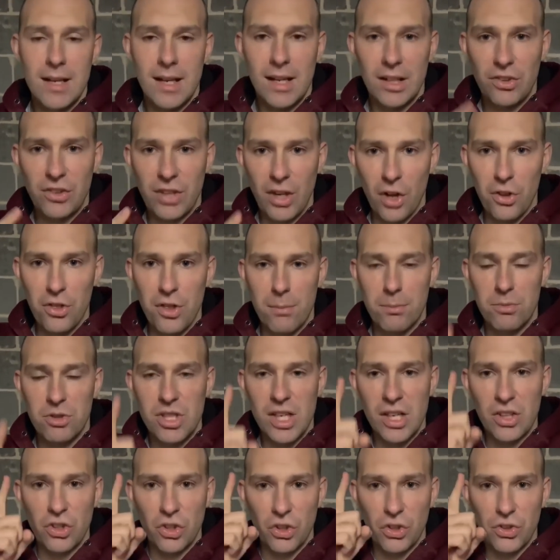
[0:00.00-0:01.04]
and tell them
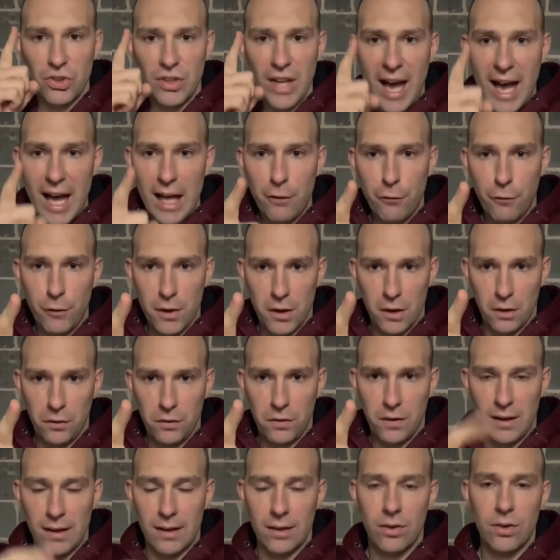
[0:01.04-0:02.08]
Jesus died for their
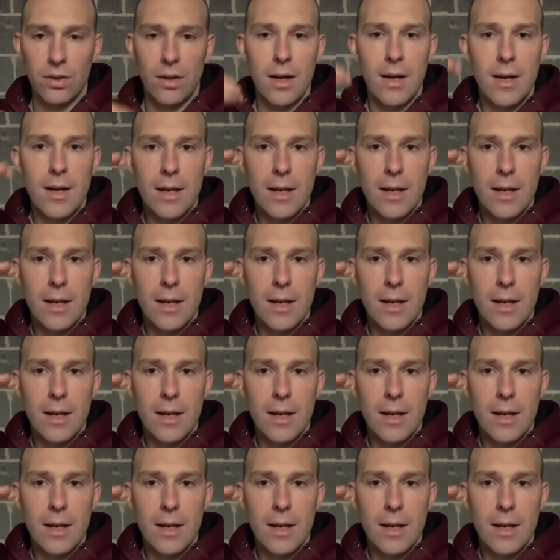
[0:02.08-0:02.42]
sins.